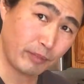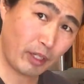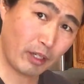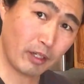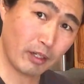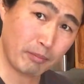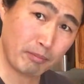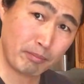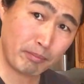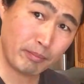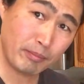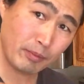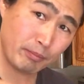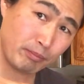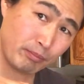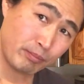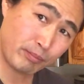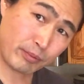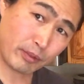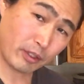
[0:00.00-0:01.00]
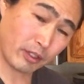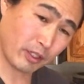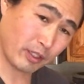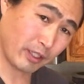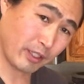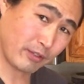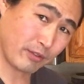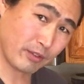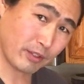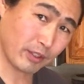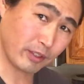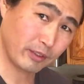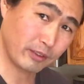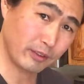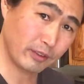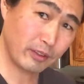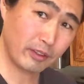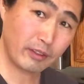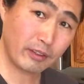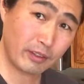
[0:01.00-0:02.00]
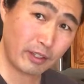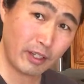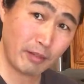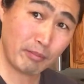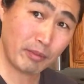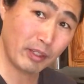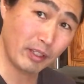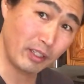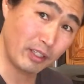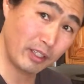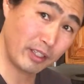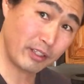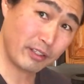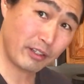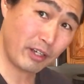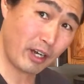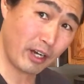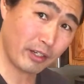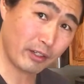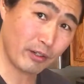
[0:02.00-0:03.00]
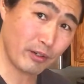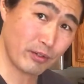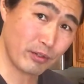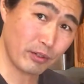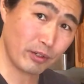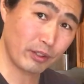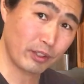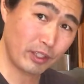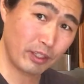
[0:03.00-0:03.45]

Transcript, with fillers: to, let's see, temp a little hotter so it'll